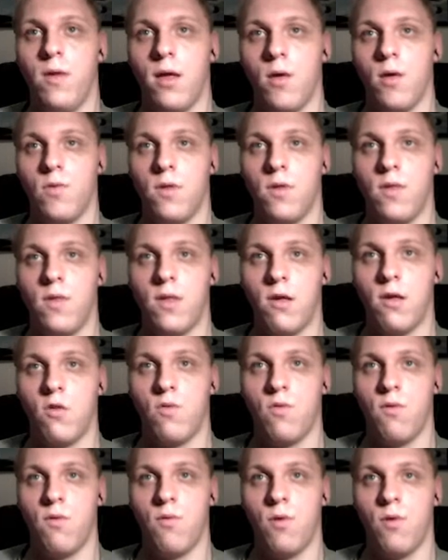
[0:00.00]
out the text
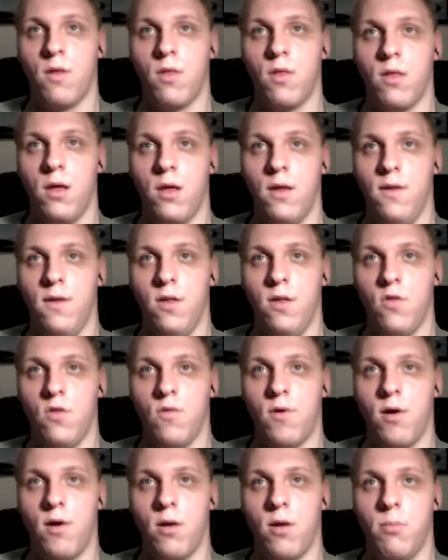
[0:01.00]
we've written in these
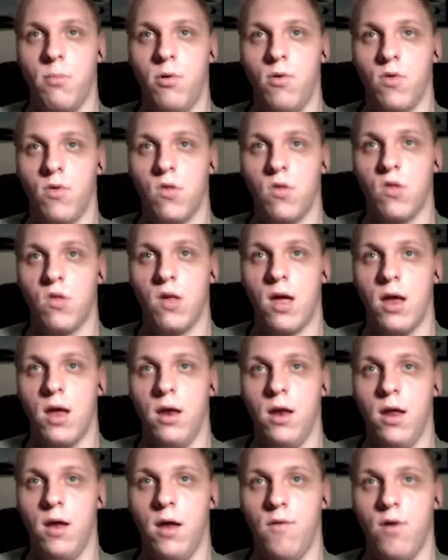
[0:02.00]
variables, and
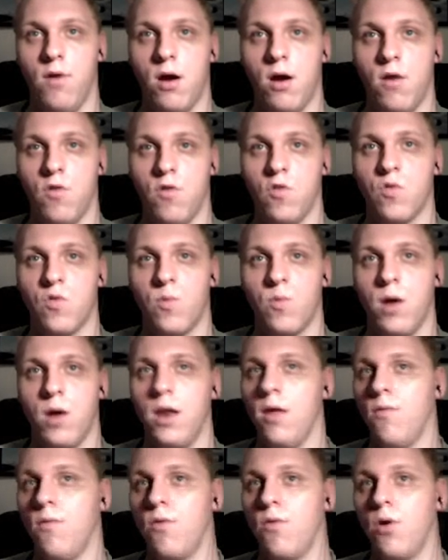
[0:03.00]
here we are just
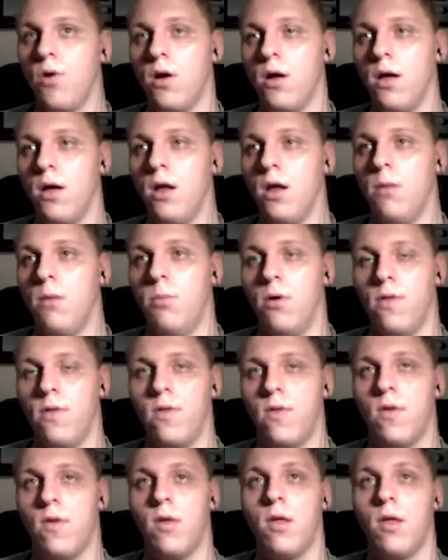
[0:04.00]
waiting for the
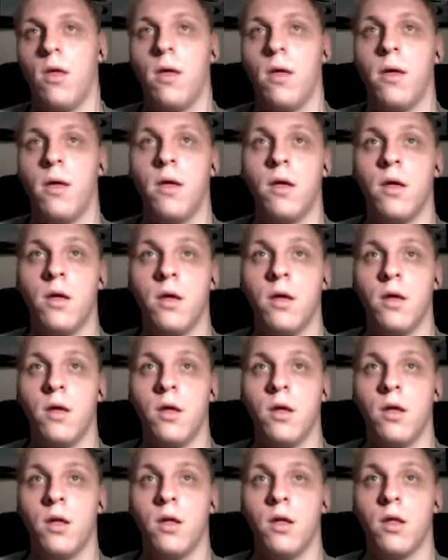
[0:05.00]
input.
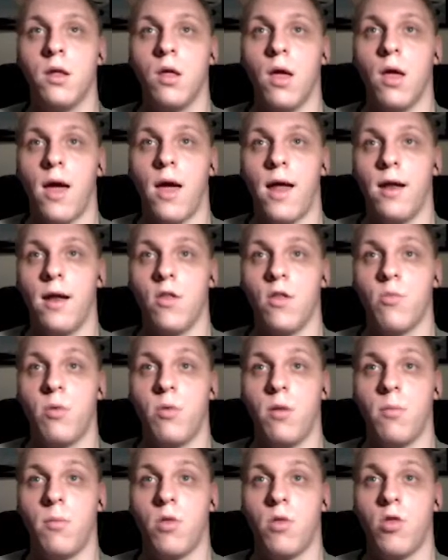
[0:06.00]
And that's pretty
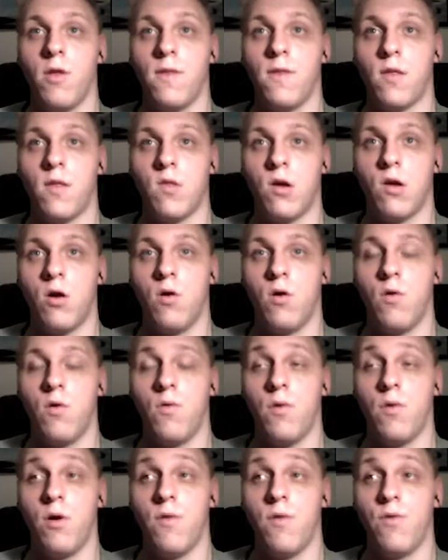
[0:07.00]
much it. That's our
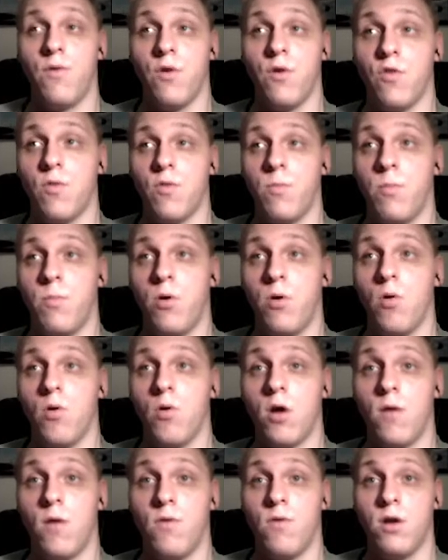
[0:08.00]
very first
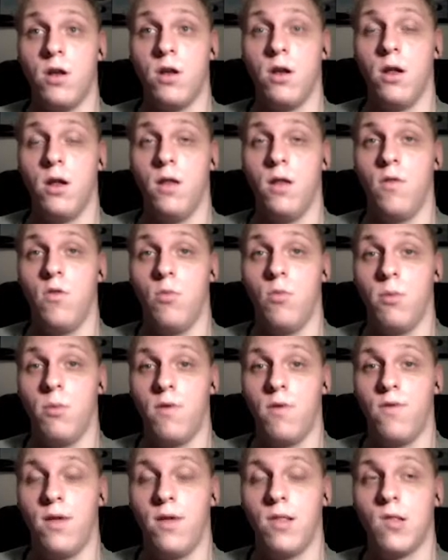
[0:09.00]
program written in 2
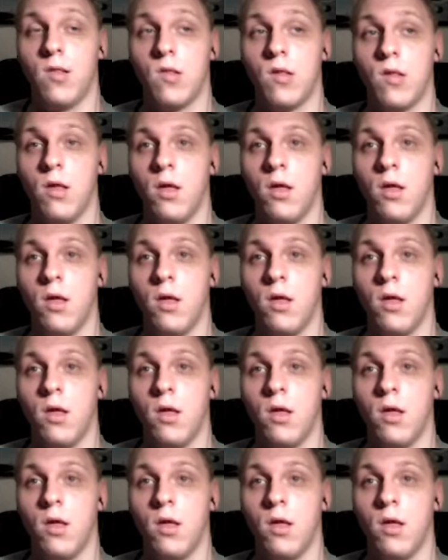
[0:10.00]
methods.